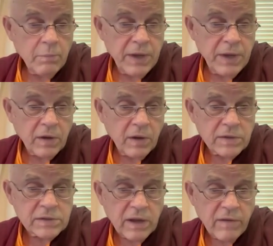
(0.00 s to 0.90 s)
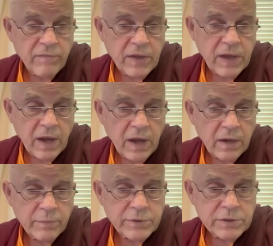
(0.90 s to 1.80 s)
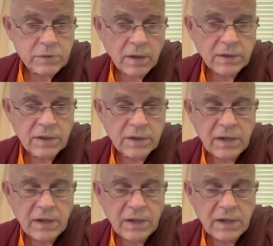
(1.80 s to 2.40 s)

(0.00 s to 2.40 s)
Because of the unobstructed